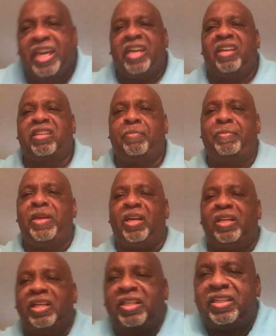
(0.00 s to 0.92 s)
It'll be
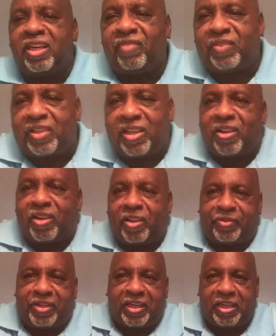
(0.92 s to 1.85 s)
a little
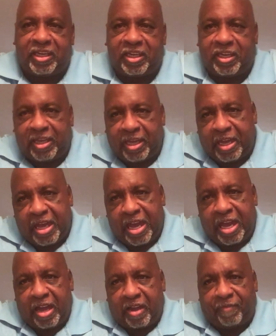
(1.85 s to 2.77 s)
difficulty
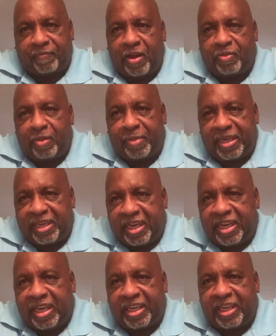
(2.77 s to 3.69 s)
from the
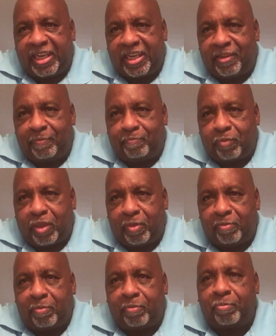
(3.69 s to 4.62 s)
beginning,
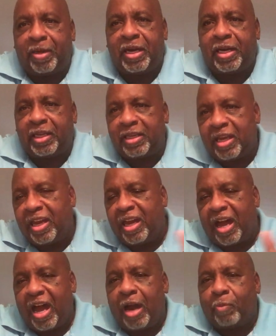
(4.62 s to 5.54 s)
but
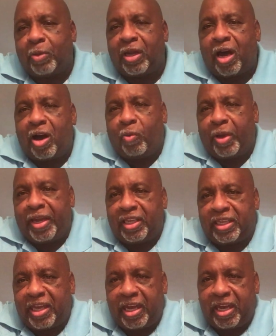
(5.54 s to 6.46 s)
I would
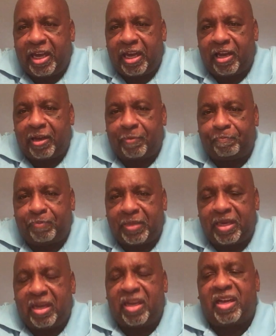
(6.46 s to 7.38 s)
always have
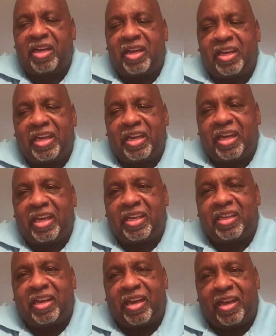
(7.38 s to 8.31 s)

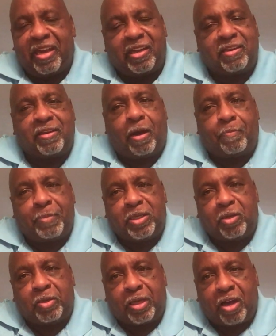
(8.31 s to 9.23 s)
a number
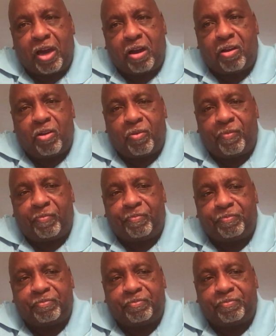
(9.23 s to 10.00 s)
you can call,